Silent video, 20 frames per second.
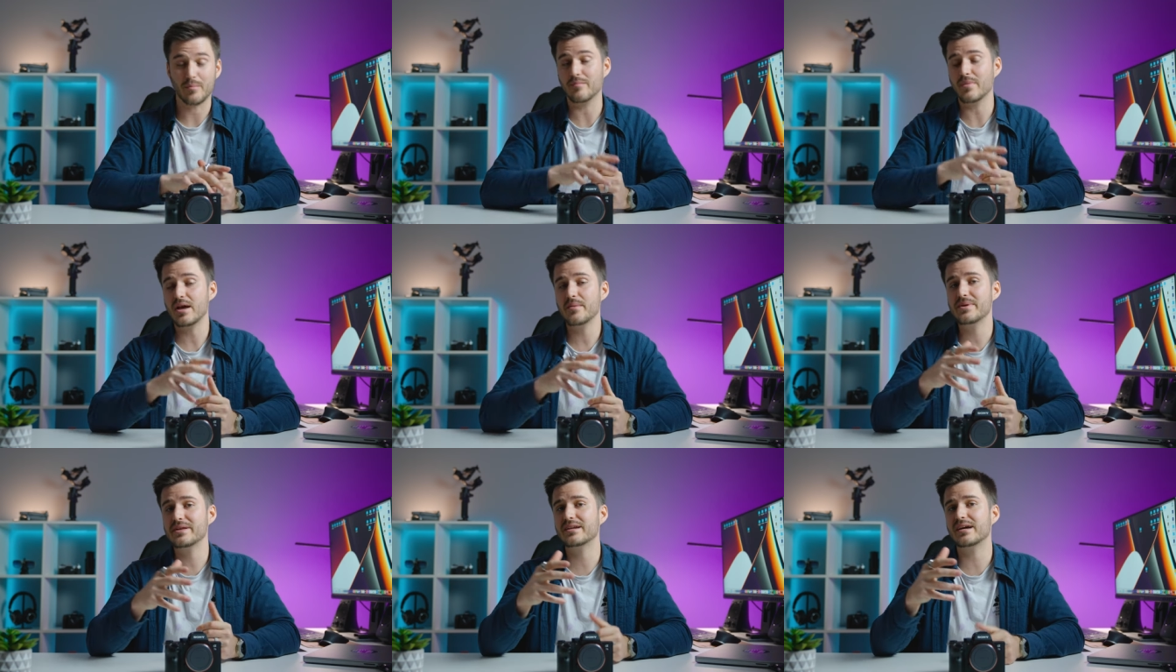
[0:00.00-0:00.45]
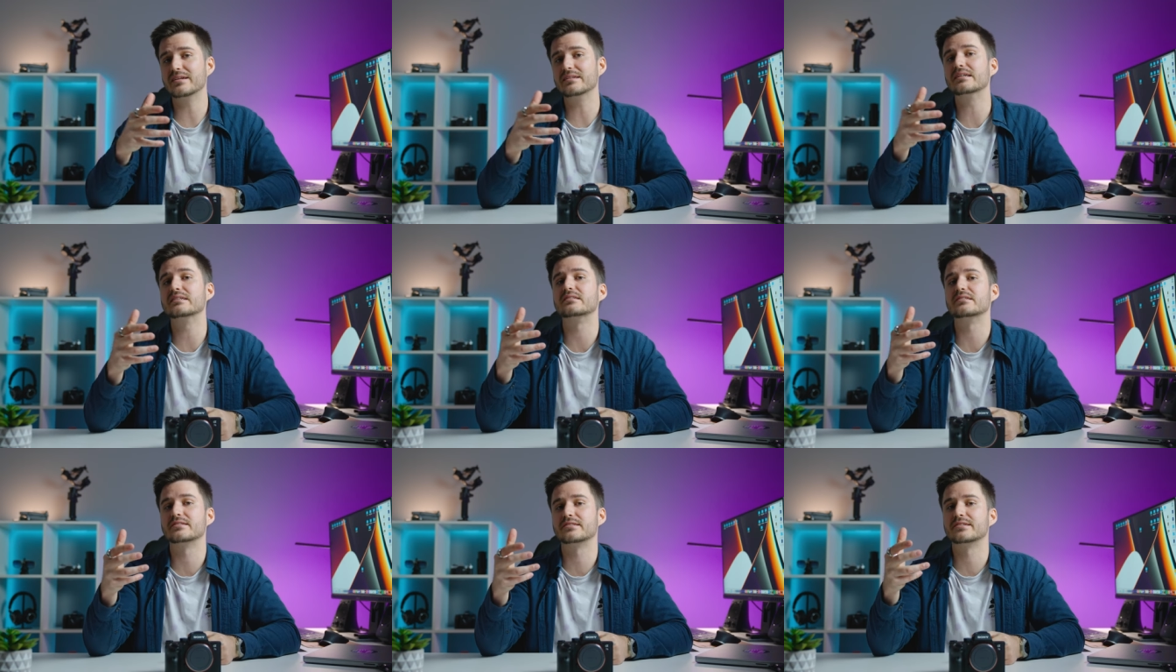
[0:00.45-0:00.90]
Maybe not
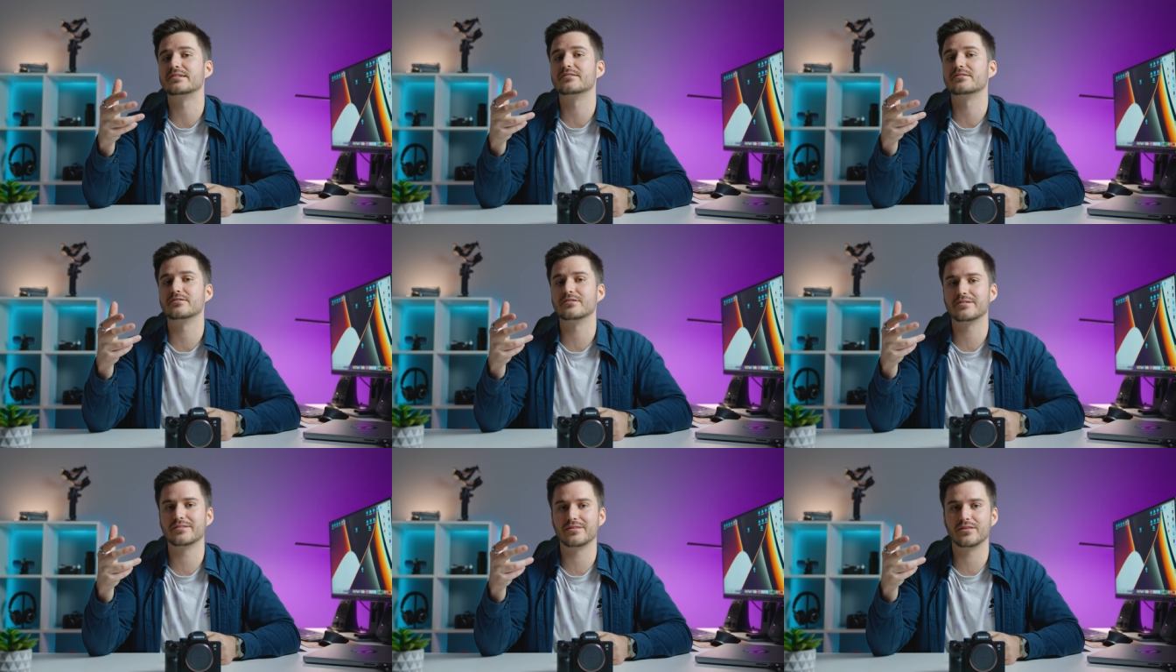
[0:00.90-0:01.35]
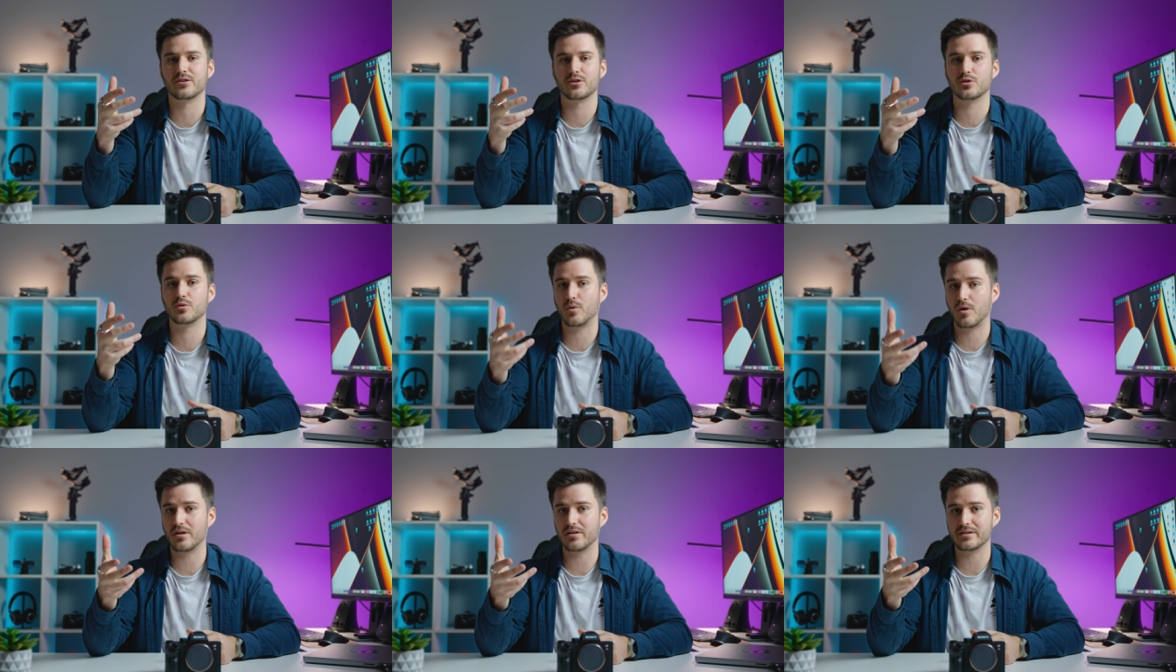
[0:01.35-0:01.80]
necessarily the
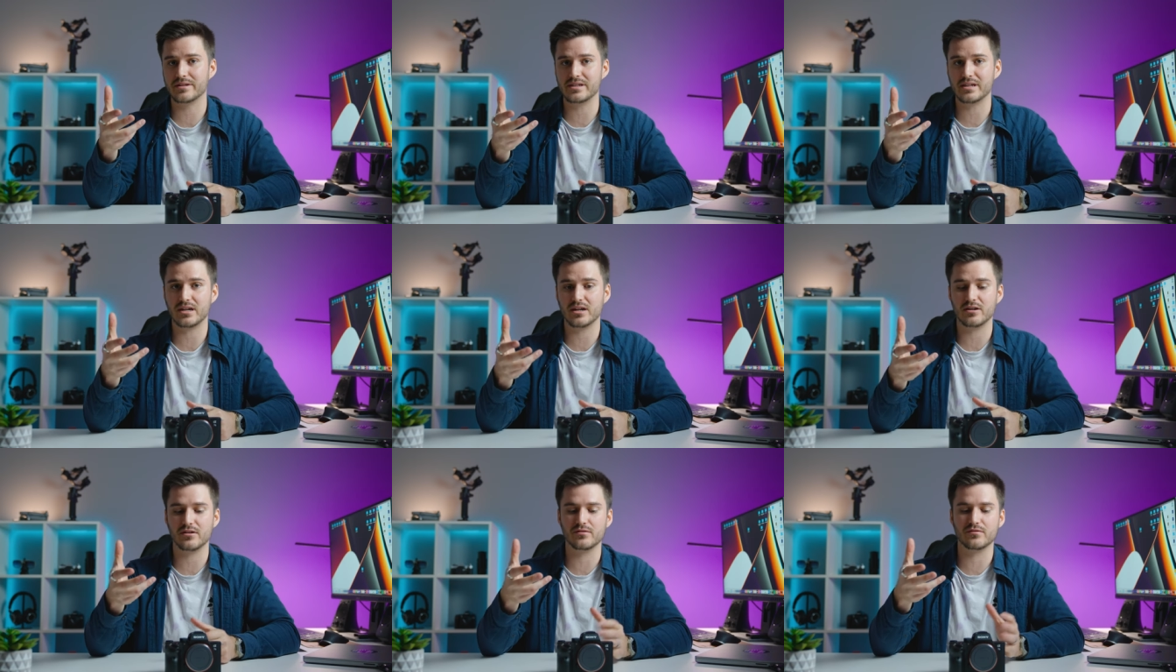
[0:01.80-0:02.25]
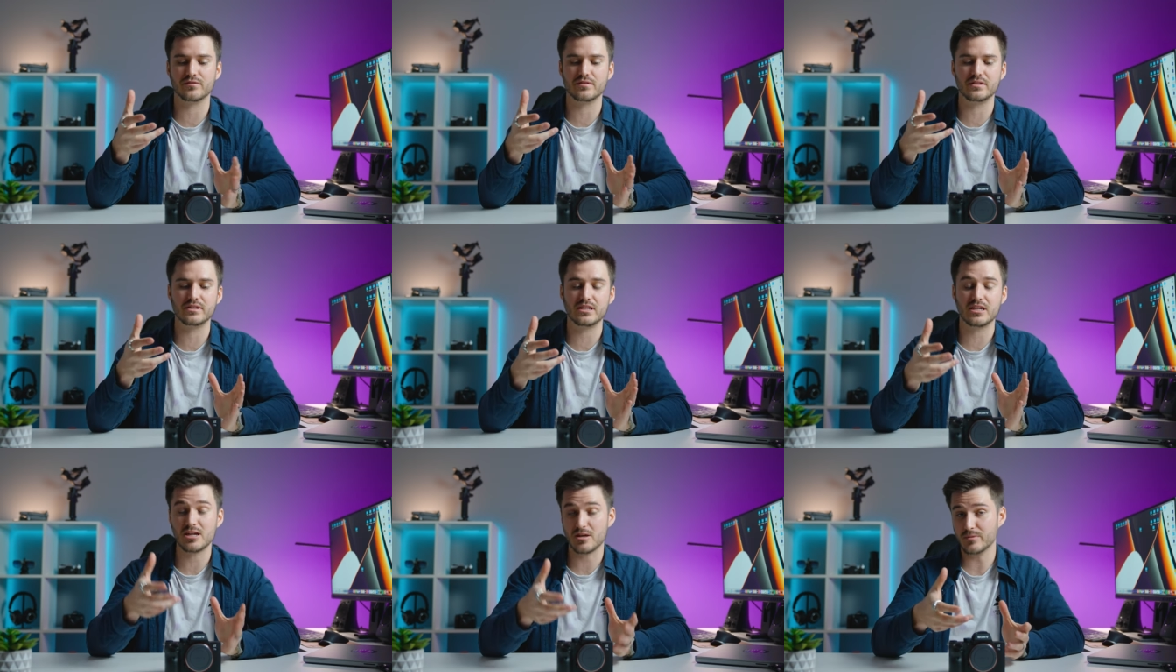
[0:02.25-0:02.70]
quality of
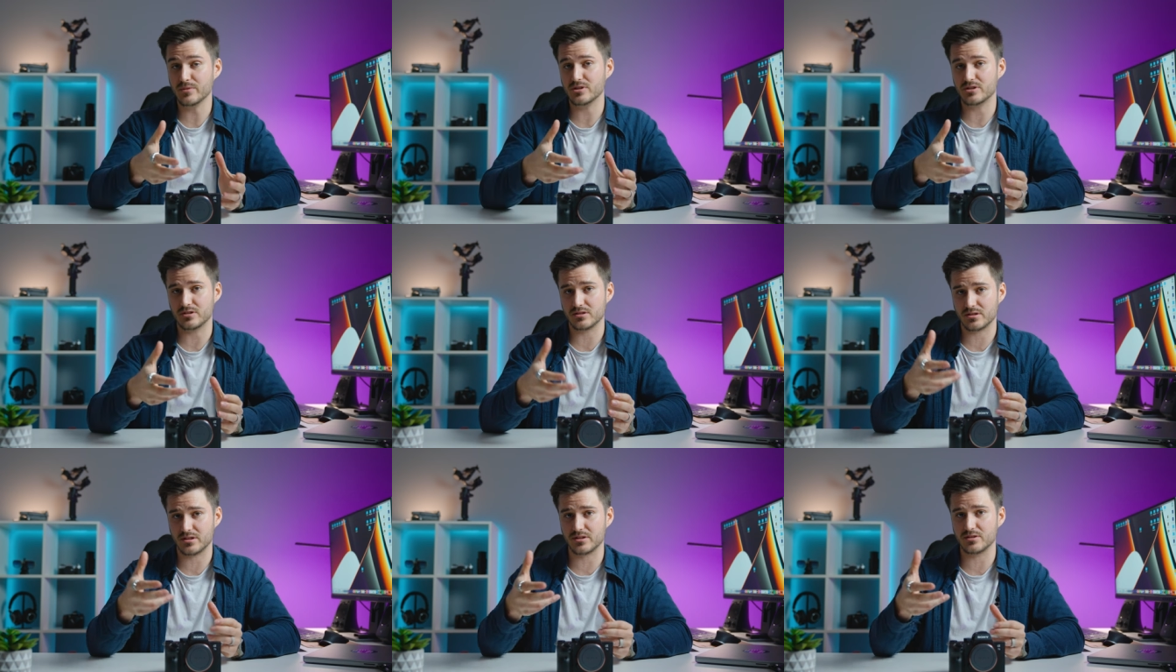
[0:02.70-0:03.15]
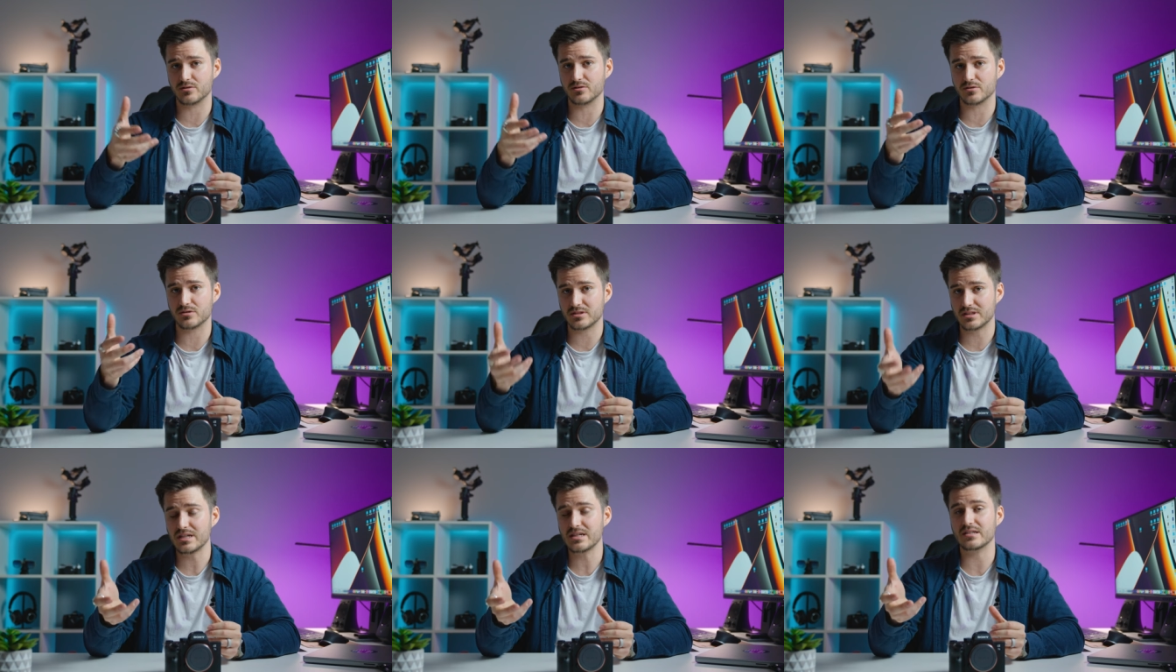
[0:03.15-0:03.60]
the images that you're
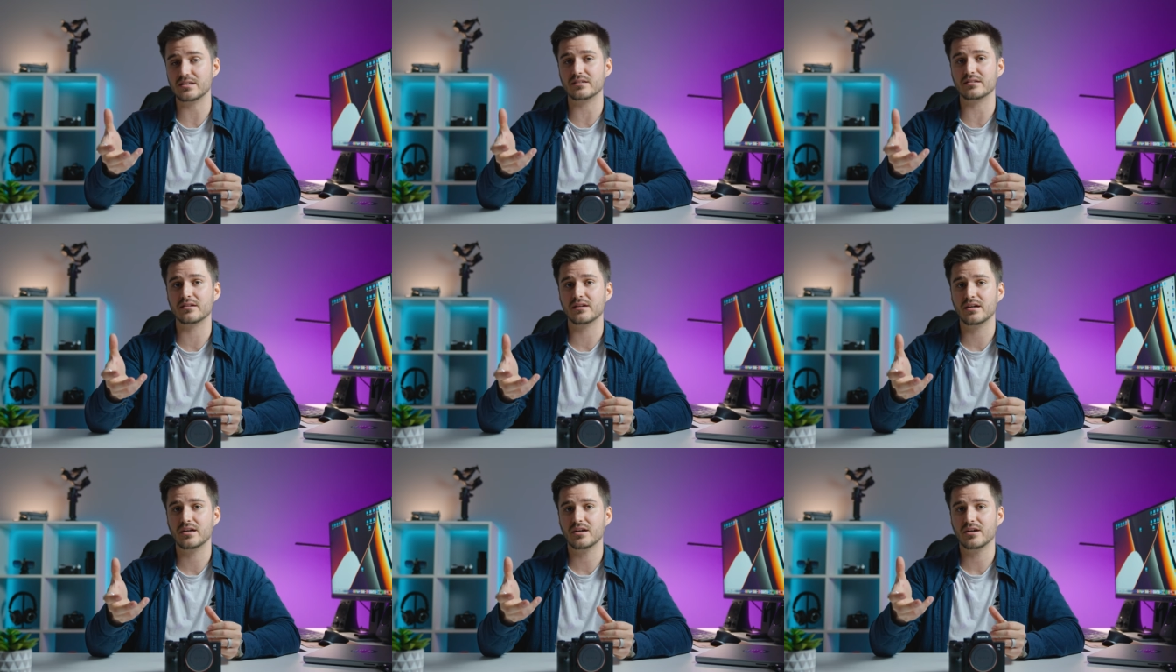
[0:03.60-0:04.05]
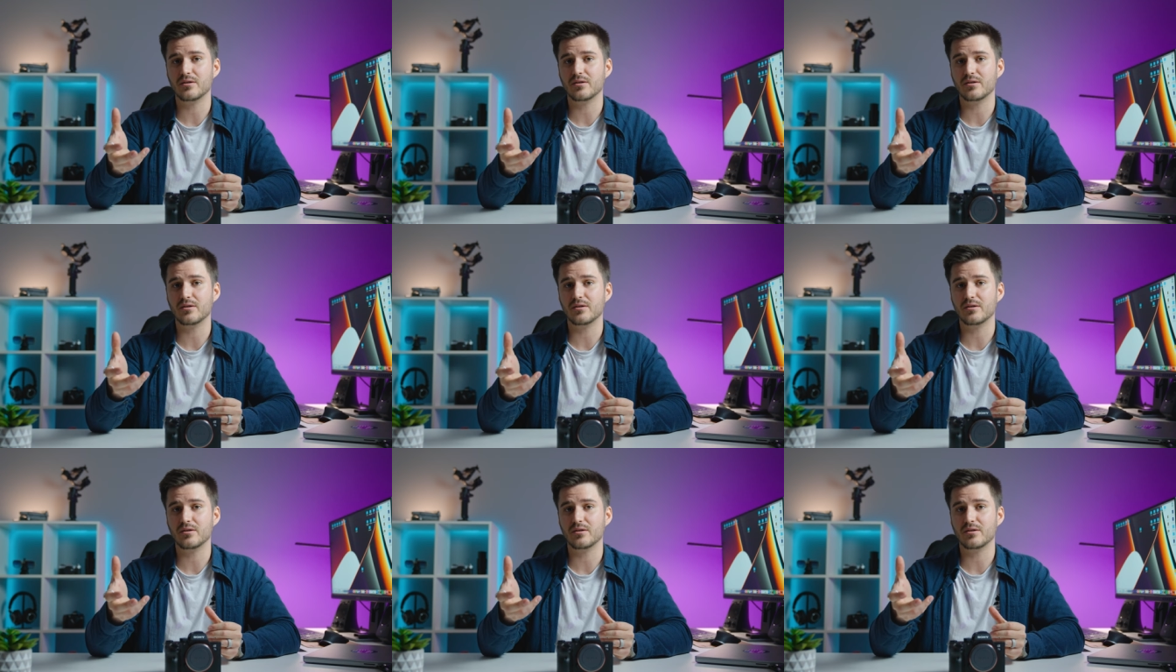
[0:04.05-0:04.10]
seeing,